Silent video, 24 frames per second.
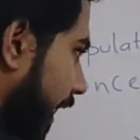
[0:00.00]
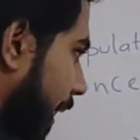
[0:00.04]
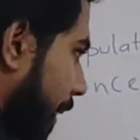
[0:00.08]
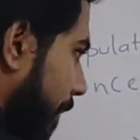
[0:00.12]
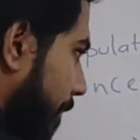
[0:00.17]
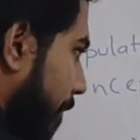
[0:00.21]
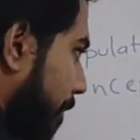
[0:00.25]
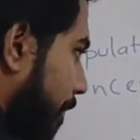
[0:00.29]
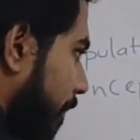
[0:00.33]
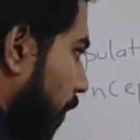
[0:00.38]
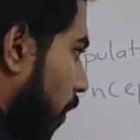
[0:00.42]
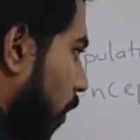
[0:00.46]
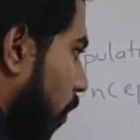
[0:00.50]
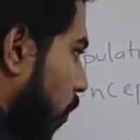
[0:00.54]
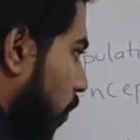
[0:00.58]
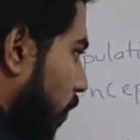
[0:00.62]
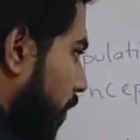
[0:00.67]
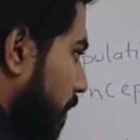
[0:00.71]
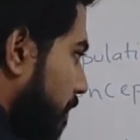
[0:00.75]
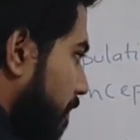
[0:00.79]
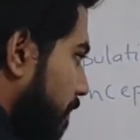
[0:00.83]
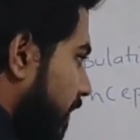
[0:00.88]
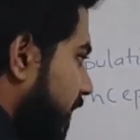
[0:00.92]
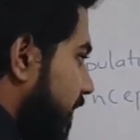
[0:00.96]

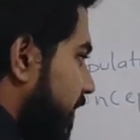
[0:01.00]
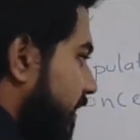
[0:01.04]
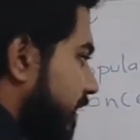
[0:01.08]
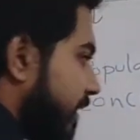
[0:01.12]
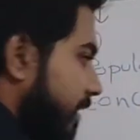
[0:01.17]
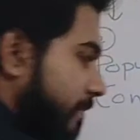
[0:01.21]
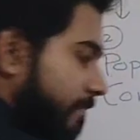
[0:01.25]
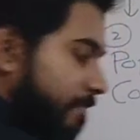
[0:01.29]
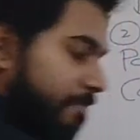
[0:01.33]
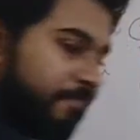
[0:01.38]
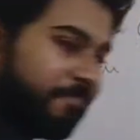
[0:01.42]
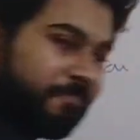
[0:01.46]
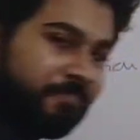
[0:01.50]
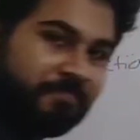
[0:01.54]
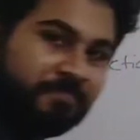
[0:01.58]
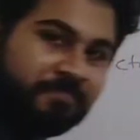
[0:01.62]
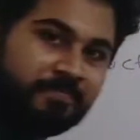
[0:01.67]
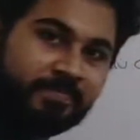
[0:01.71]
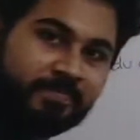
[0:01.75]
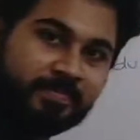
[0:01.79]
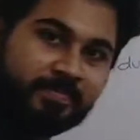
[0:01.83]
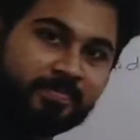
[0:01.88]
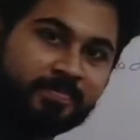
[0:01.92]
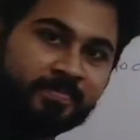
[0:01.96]
Employment.
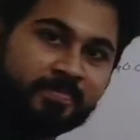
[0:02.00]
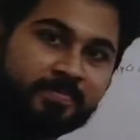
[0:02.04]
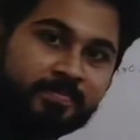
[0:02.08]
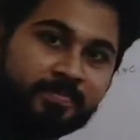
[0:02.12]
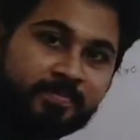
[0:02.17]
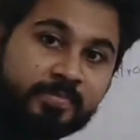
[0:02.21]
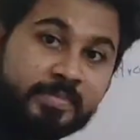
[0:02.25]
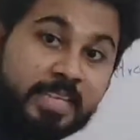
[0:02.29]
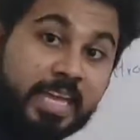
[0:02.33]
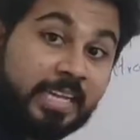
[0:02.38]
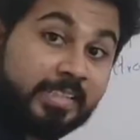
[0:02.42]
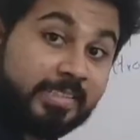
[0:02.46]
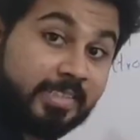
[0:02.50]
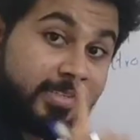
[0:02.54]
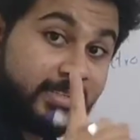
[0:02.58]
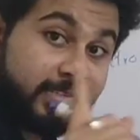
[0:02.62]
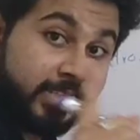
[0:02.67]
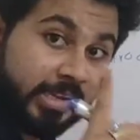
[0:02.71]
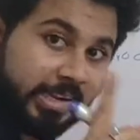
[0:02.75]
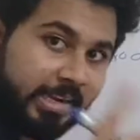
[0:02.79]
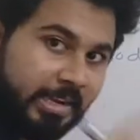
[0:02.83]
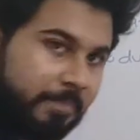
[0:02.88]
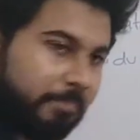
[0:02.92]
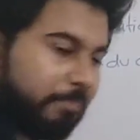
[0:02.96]
And the
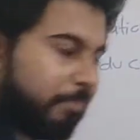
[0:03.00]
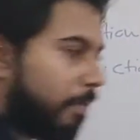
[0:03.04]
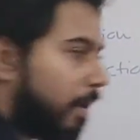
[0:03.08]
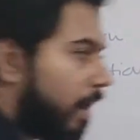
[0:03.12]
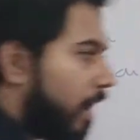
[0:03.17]
second